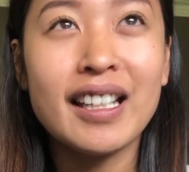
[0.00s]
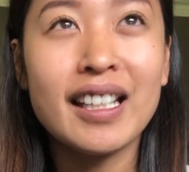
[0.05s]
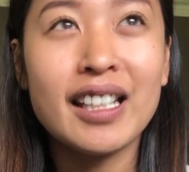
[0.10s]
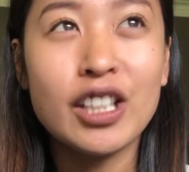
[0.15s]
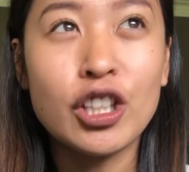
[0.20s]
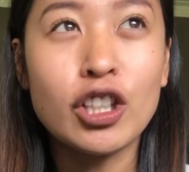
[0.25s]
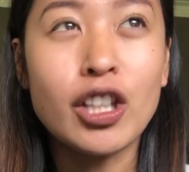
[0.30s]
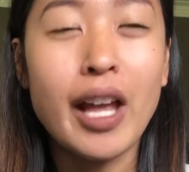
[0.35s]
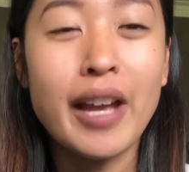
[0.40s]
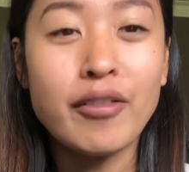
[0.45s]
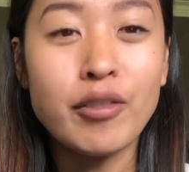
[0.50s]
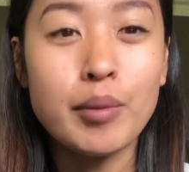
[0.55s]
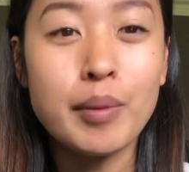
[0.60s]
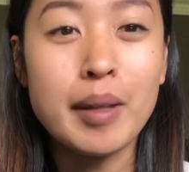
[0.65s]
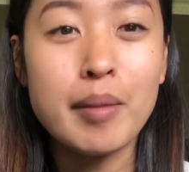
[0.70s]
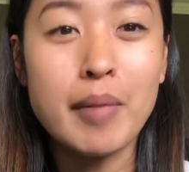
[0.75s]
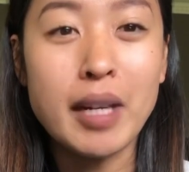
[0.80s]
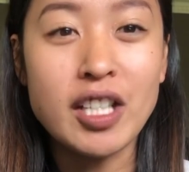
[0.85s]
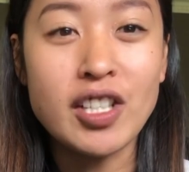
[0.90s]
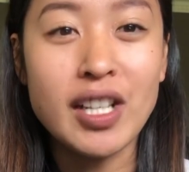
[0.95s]
your life will be
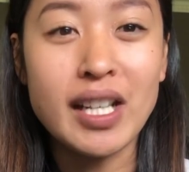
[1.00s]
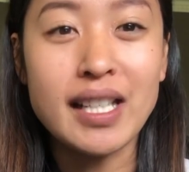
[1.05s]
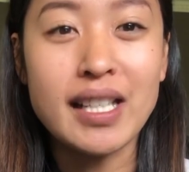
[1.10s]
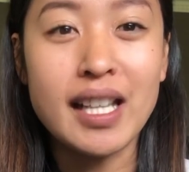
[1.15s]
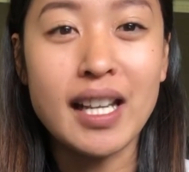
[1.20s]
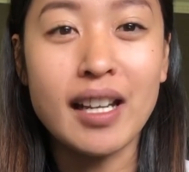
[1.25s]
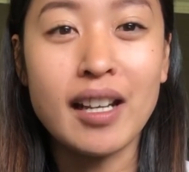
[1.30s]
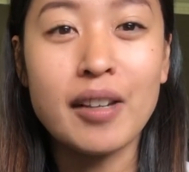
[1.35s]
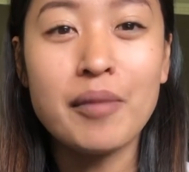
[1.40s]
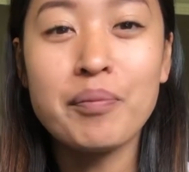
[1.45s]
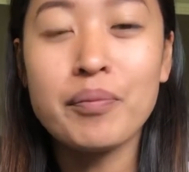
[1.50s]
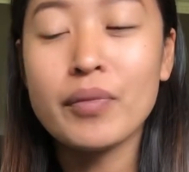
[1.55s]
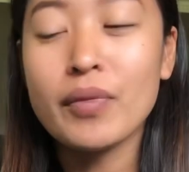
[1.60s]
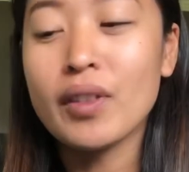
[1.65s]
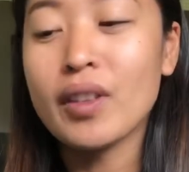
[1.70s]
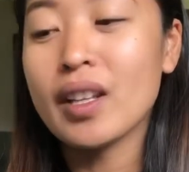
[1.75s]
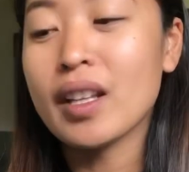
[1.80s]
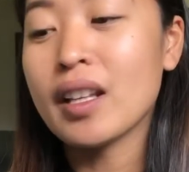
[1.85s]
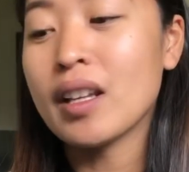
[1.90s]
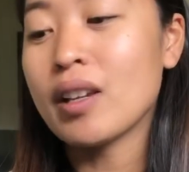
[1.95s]
much easier.
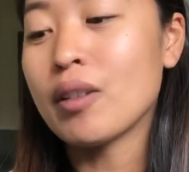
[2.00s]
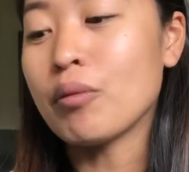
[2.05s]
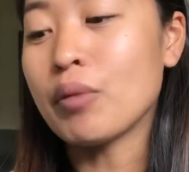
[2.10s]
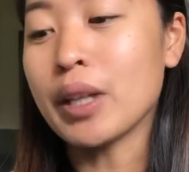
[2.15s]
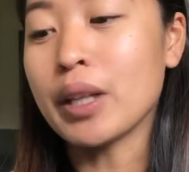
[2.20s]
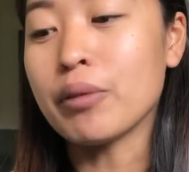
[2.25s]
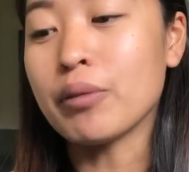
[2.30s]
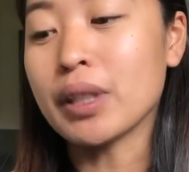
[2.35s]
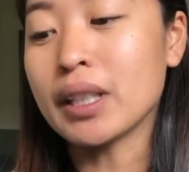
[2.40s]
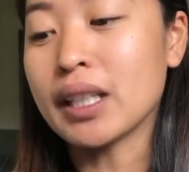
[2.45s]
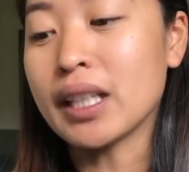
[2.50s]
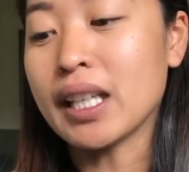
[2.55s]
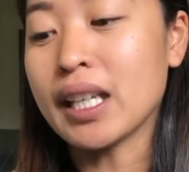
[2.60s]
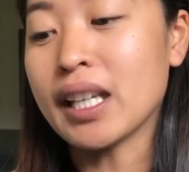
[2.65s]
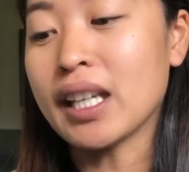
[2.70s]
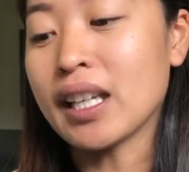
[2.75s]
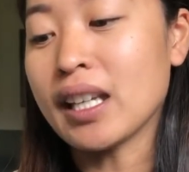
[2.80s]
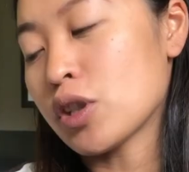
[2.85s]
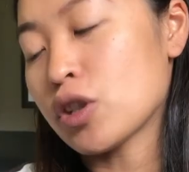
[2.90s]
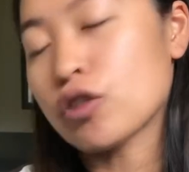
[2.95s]
We
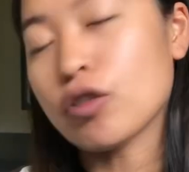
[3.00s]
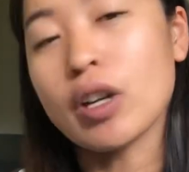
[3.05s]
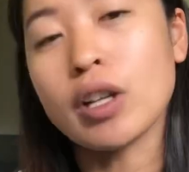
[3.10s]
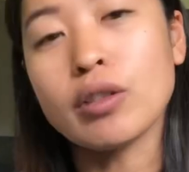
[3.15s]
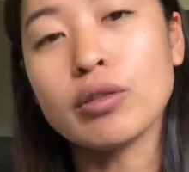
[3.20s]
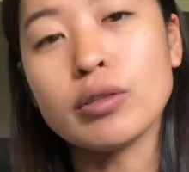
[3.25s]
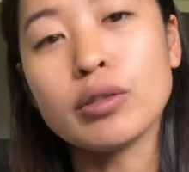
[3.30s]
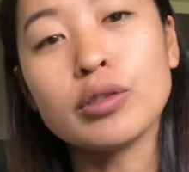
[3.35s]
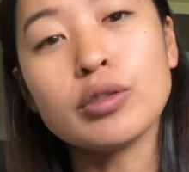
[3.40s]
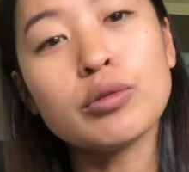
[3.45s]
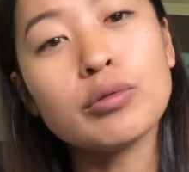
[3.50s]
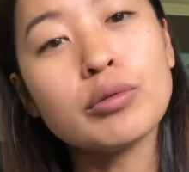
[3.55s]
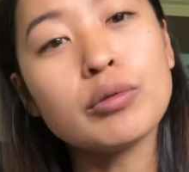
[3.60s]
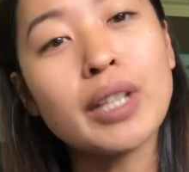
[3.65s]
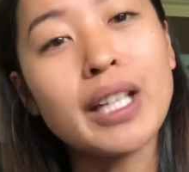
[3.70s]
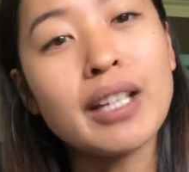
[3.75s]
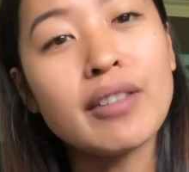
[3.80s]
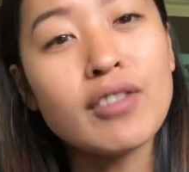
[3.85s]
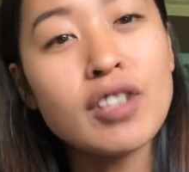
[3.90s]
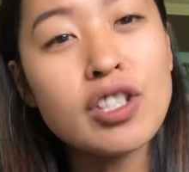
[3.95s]
really struggled
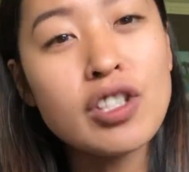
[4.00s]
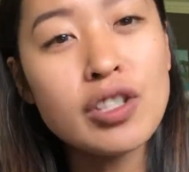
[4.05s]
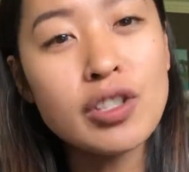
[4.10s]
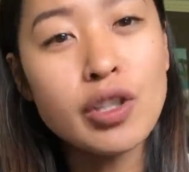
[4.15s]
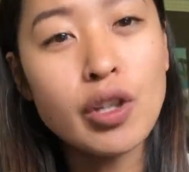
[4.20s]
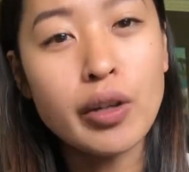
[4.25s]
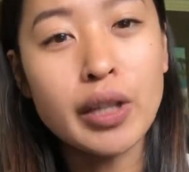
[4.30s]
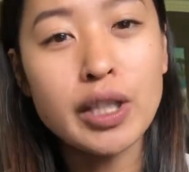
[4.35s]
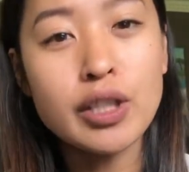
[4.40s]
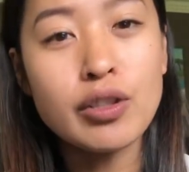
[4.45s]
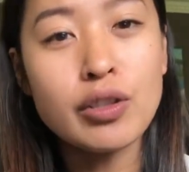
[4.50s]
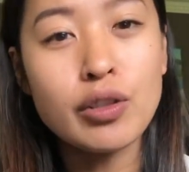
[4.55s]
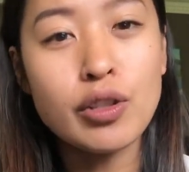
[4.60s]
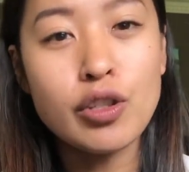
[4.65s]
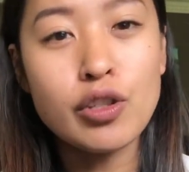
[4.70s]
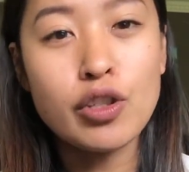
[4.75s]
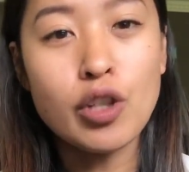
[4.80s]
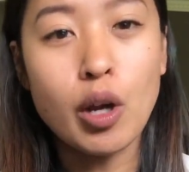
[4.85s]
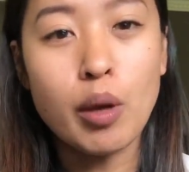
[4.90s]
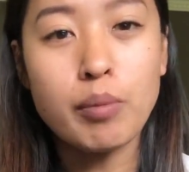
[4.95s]
even just going to the
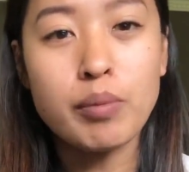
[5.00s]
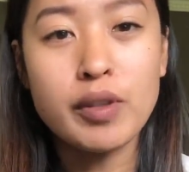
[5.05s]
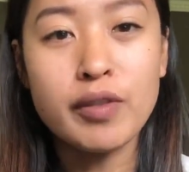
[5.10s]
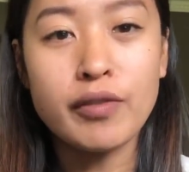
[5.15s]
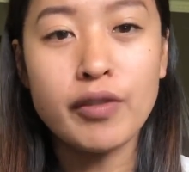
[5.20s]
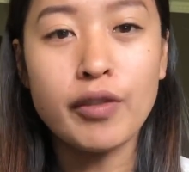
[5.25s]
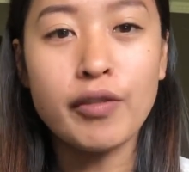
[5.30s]
shops for